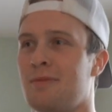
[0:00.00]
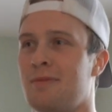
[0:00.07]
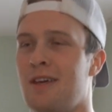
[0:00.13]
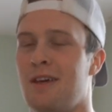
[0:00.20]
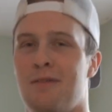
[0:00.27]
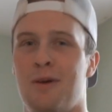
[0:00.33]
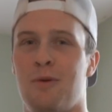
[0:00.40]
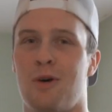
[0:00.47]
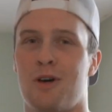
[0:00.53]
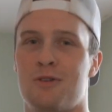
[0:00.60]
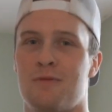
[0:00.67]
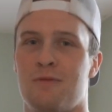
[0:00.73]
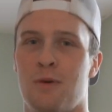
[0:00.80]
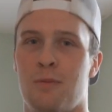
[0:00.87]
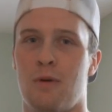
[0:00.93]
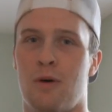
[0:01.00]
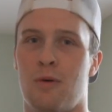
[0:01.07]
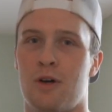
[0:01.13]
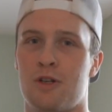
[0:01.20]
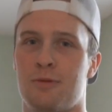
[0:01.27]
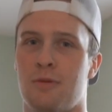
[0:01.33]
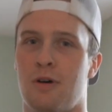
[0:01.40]
TV, watch some football,
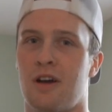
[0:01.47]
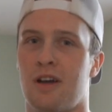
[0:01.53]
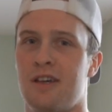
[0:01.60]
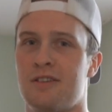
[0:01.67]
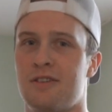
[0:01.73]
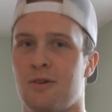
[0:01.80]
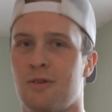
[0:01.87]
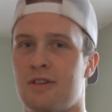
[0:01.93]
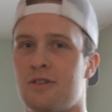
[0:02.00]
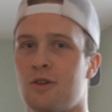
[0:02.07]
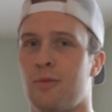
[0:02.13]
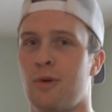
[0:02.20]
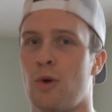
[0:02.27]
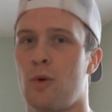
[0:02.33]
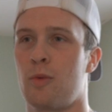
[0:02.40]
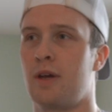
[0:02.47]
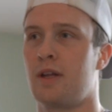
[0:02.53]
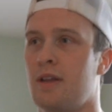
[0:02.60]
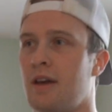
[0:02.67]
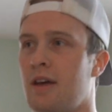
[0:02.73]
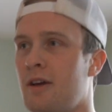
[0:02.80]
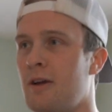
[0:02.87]
watch some hockey, so that's normally where we eat
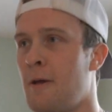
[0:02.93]
together.